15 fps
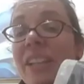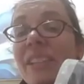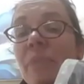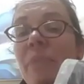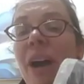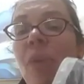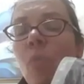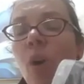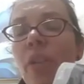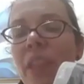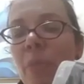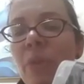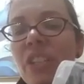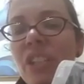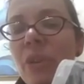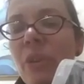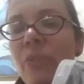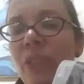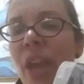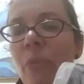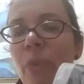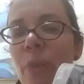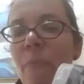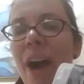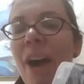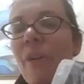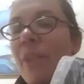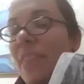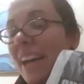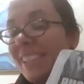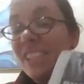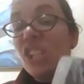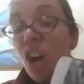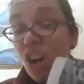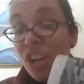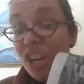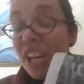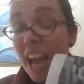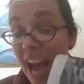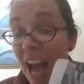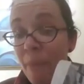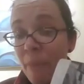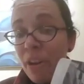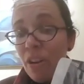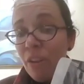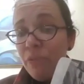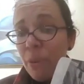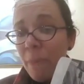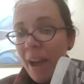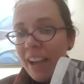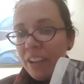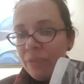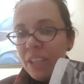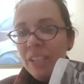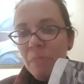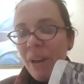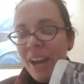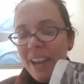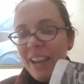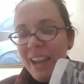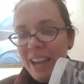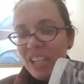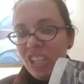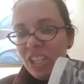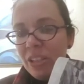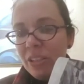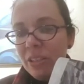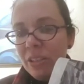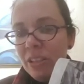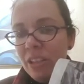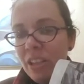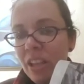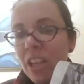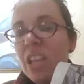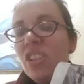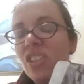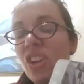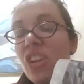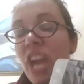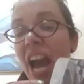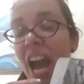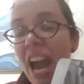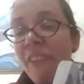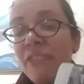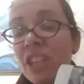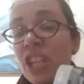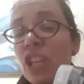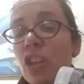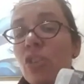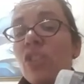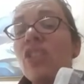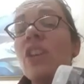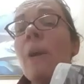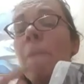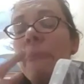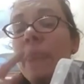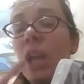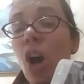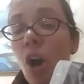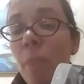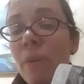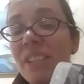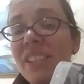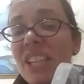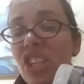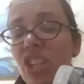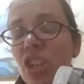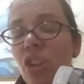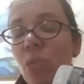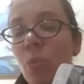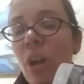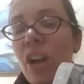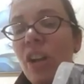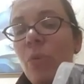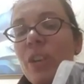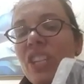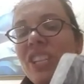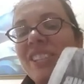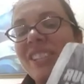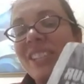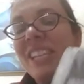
is about what they would do if they were in power. That's not going to happen off the back of this by-election. So you have to use oppositional work, which is